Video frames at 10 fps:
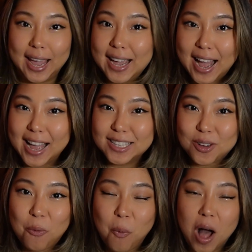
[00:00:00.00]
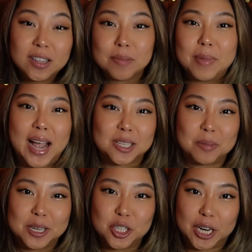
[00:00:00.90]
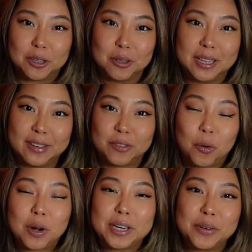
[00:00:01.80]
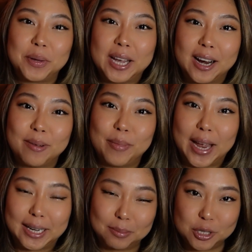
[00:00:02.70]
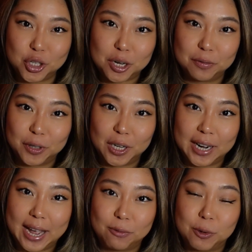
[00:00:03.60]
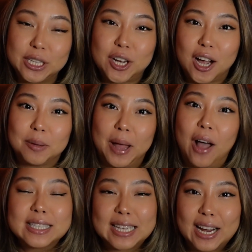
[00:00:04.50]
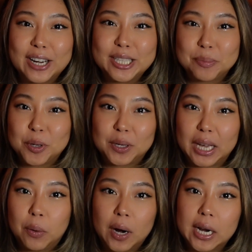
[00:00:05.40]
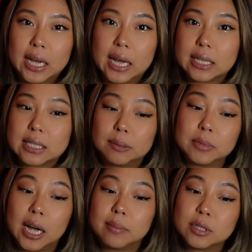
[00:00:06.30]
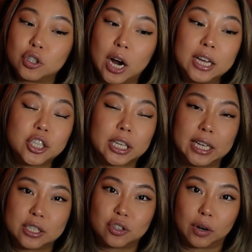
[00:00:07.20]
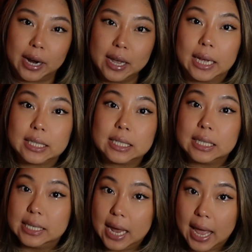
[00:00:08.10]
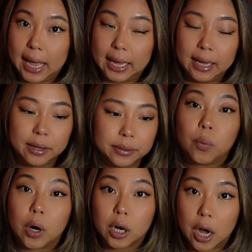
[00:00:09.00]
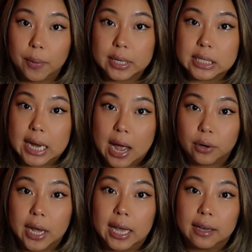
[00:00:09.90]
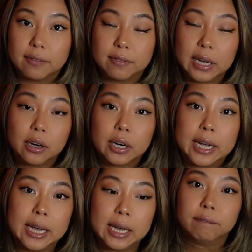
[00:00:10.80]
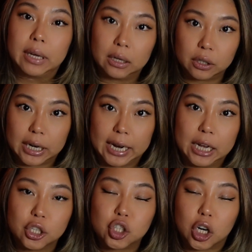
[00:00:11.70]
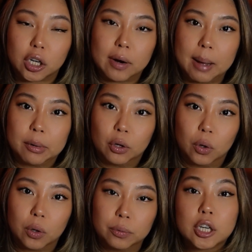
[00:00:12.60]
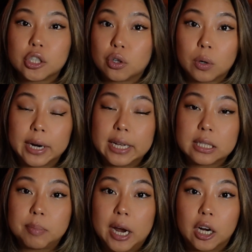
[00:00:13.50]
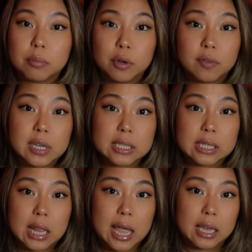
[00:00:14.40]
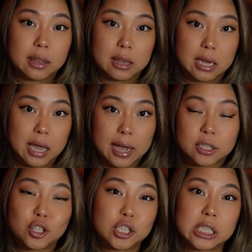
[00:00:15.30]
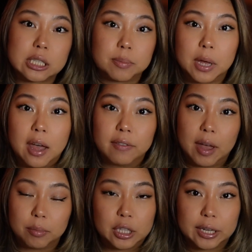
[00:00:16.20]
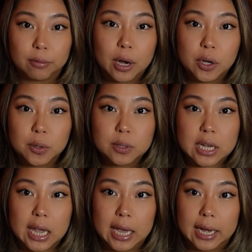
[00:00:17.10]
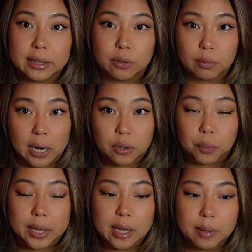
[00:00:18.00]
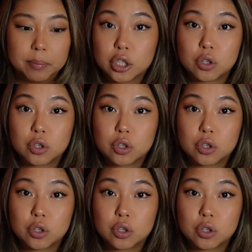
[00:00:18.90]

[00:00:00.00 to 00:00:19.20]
Hey guys, welcome back to my channel. If you're new here, my name is Jennifer and we talk about scary, spooky, quirky, and sometimes tragic history. And today we're going down a very, very dark rabbit hole. Her story inspired movies like The Exorcism of Emily Rose and The Requiem. Her